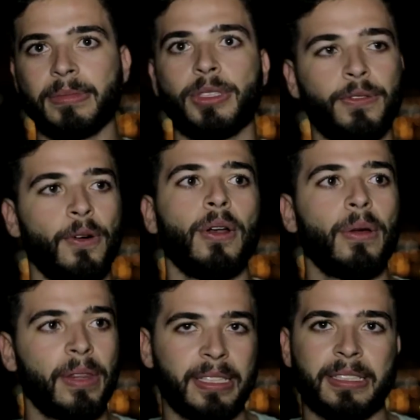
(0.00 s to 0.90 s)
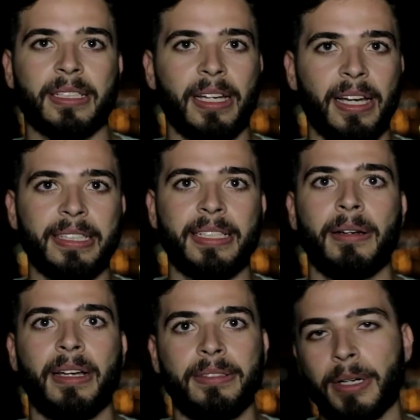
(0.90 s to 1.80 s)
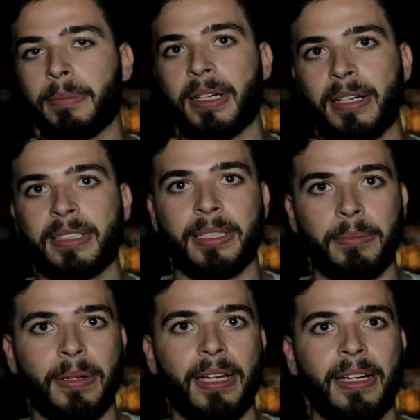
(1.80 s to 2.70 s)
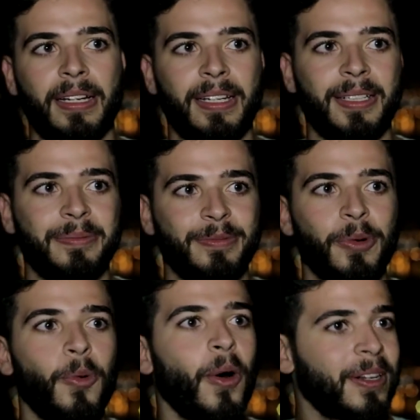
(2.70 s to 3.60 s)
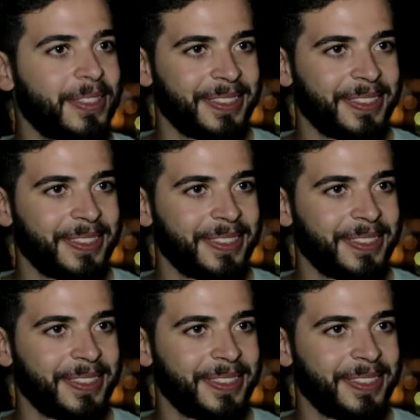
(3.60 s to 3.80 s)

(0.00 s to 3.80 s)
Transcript: to follow this uh, entrepreneurship uh, world.